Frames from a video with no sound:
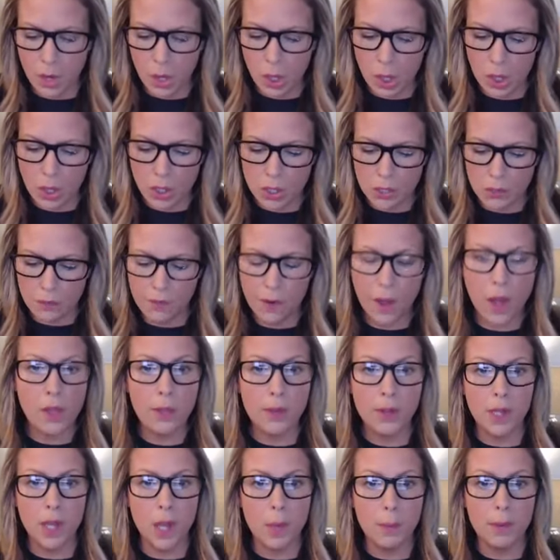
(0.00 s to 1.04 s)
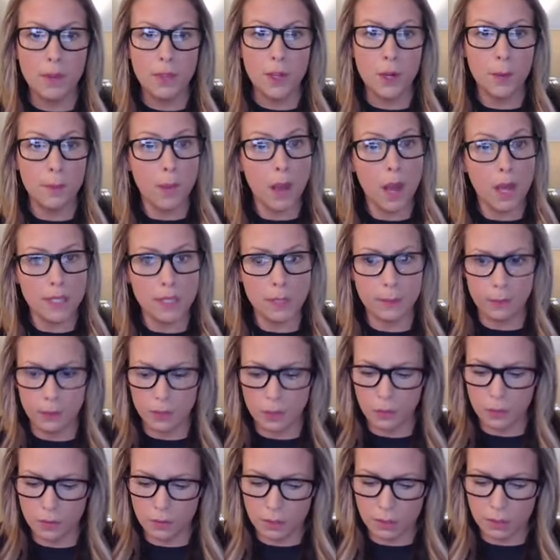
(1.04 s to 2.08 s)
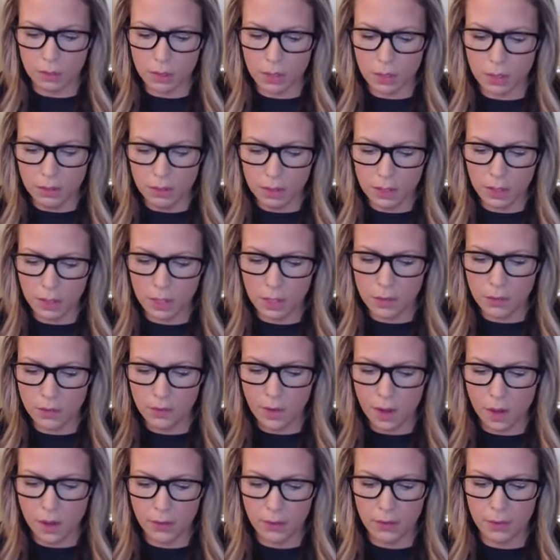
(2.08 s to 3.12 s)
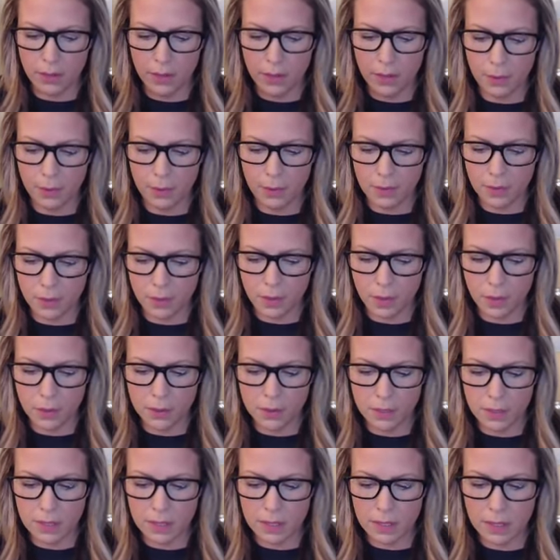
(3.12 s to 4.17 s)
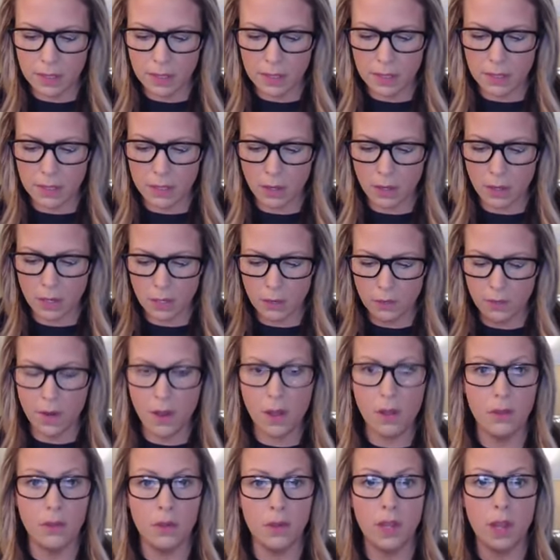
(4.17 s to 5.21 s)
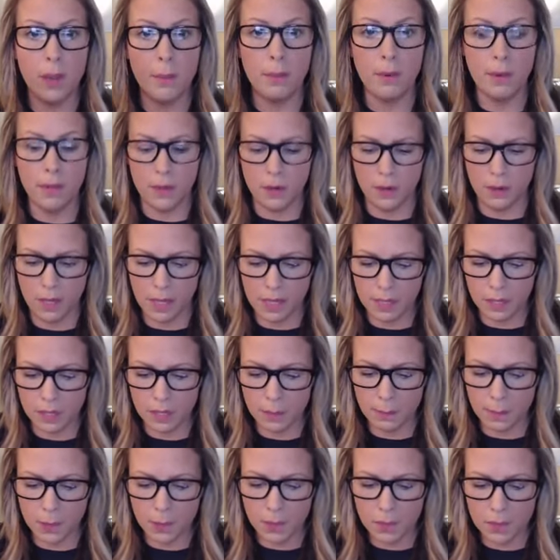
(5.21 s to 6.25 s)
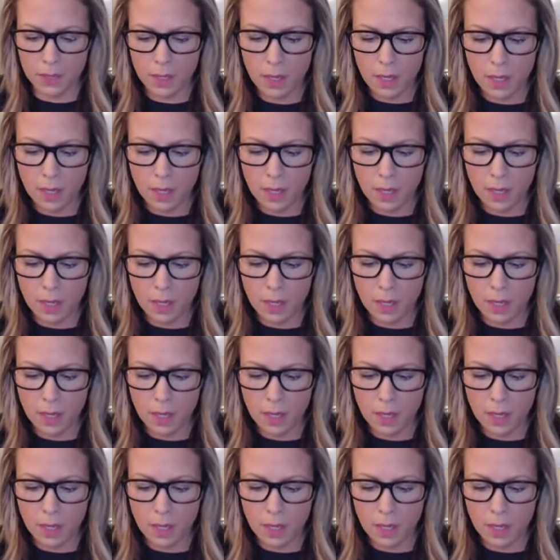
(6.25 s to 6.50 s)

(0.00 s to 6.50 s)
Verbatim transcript: Are you following up with your possible new recruits? Are you following up with your hostesses? Are you following up with your customers?